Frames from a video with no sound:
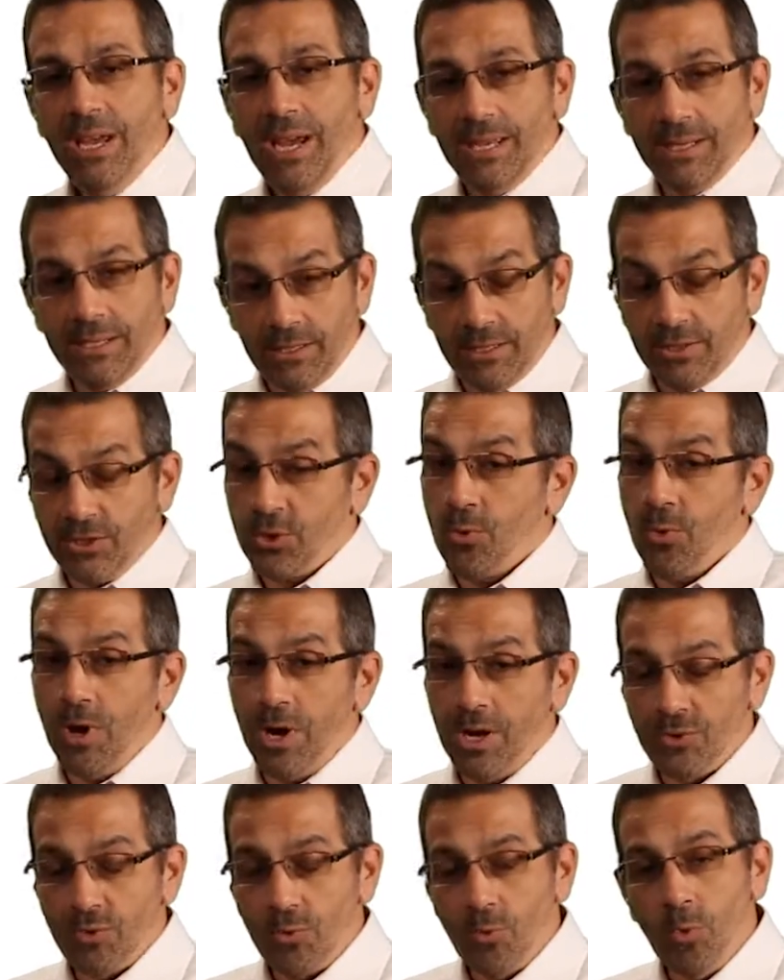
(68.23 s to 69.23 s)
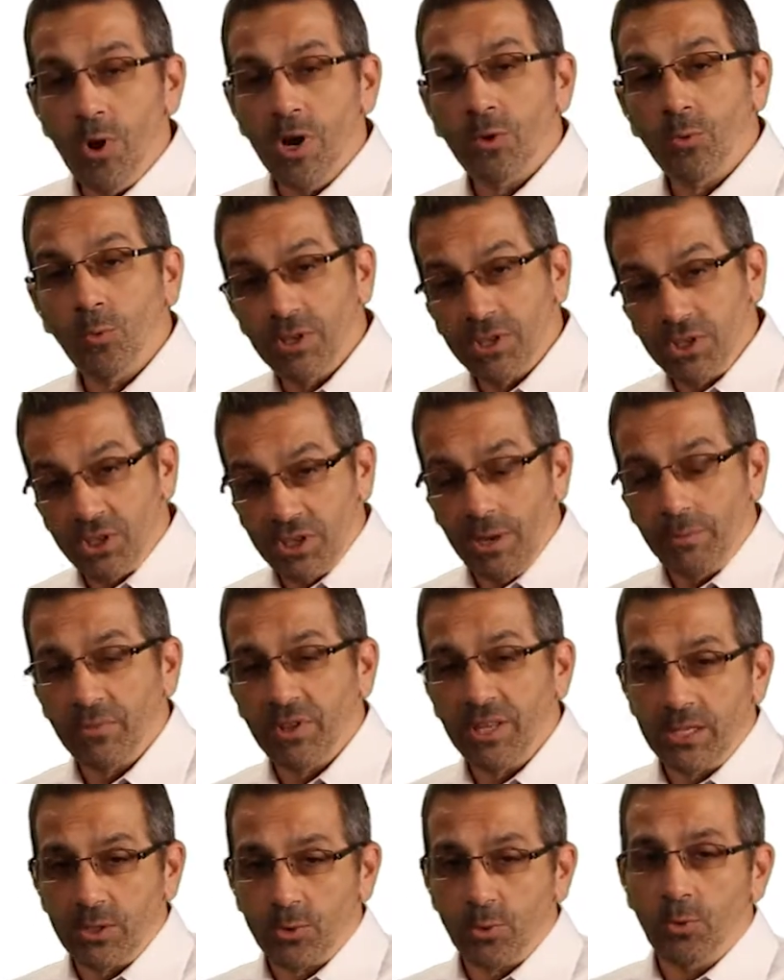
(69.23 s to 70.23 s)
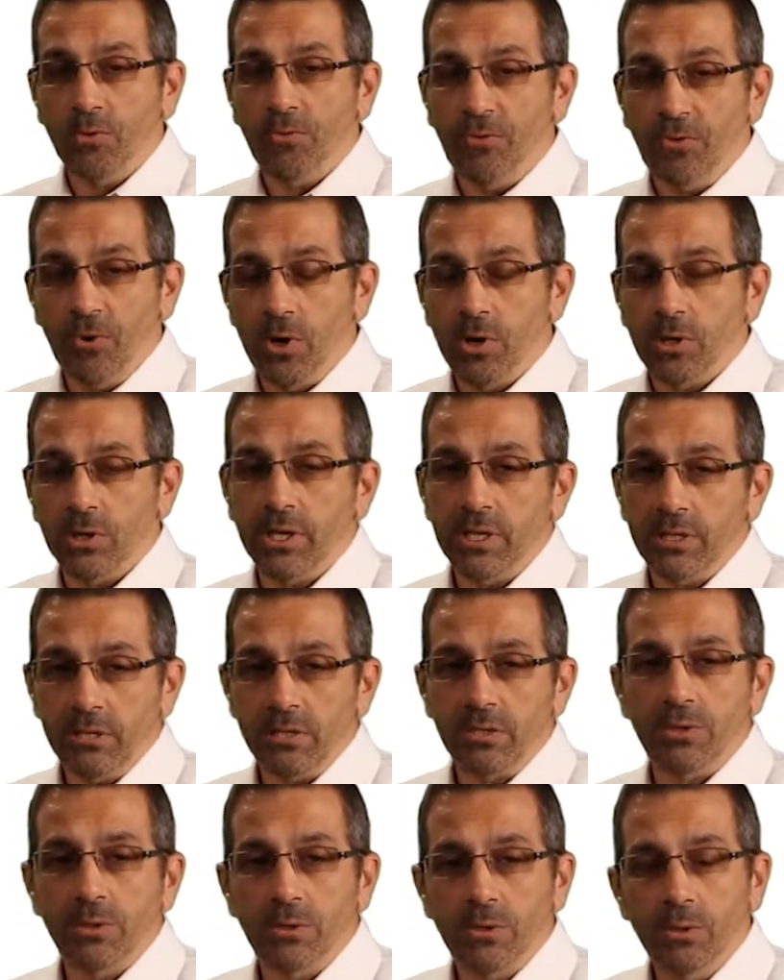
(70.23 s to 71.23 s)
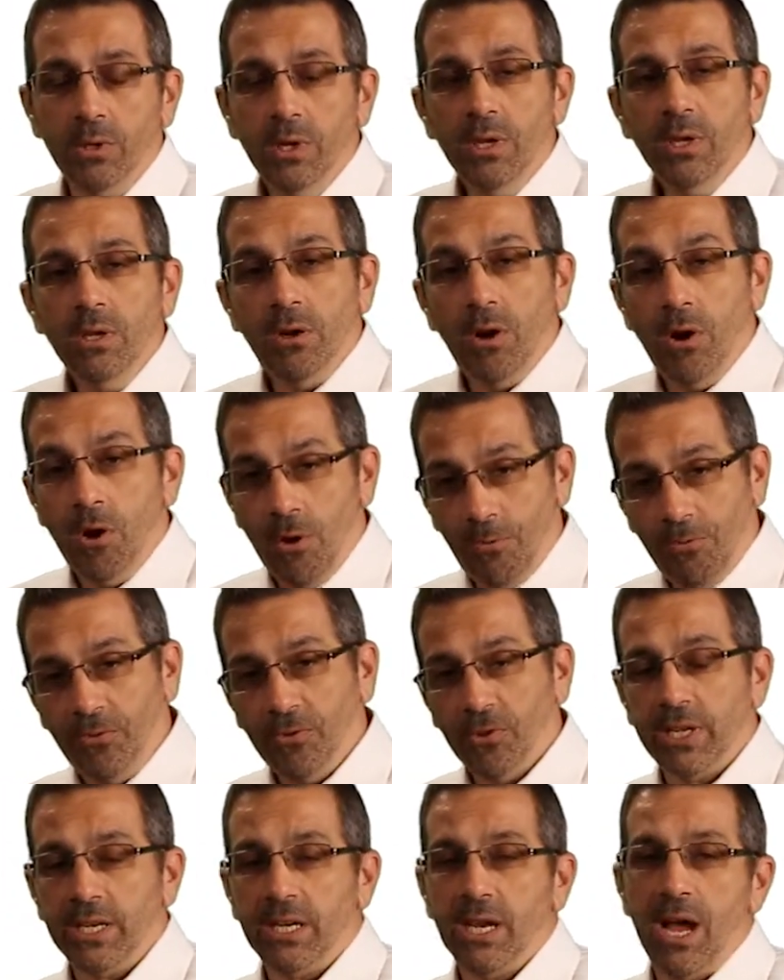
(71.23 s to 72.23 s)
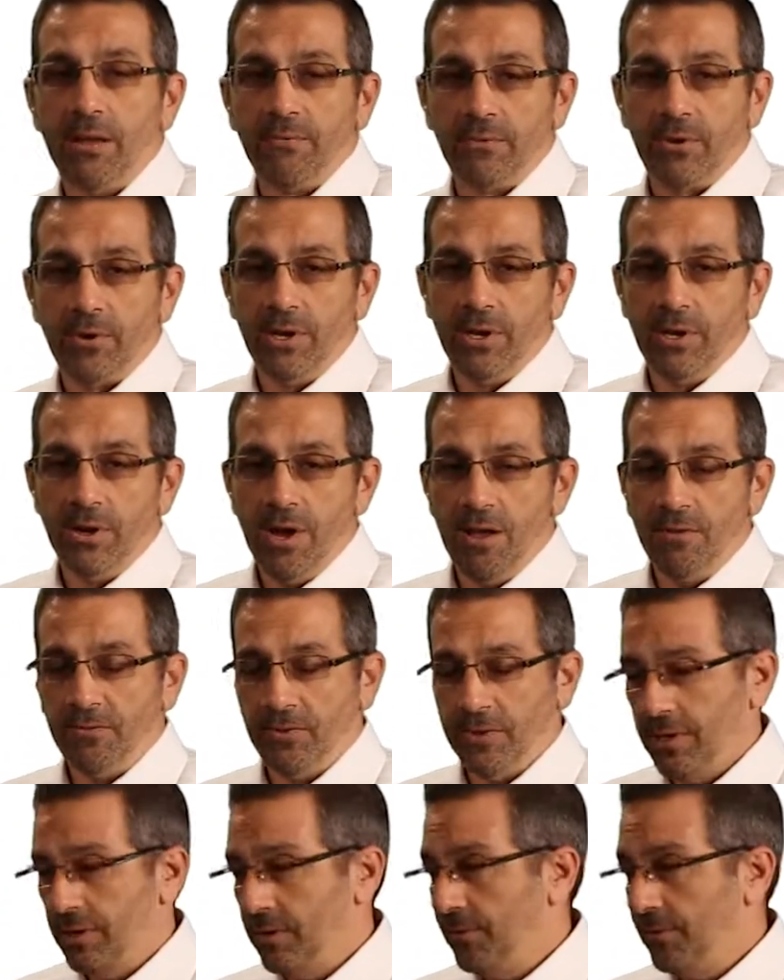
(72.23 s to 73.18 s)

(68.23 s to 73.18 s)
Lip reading: And then there's quadrant 1, which some things will fall into, hopefully not very often.